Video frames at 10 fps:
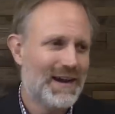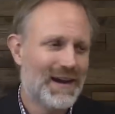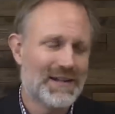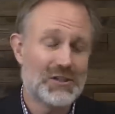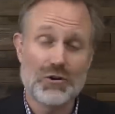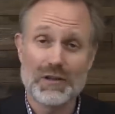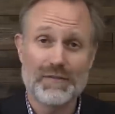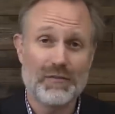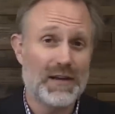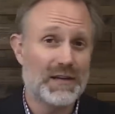Uh, it's totally
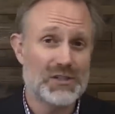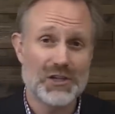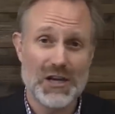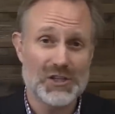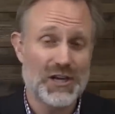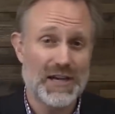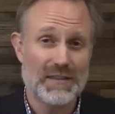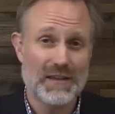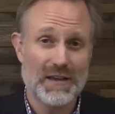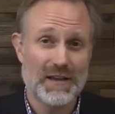free. It doesn't cost you
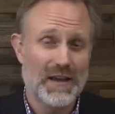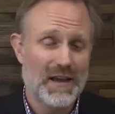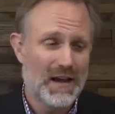anything.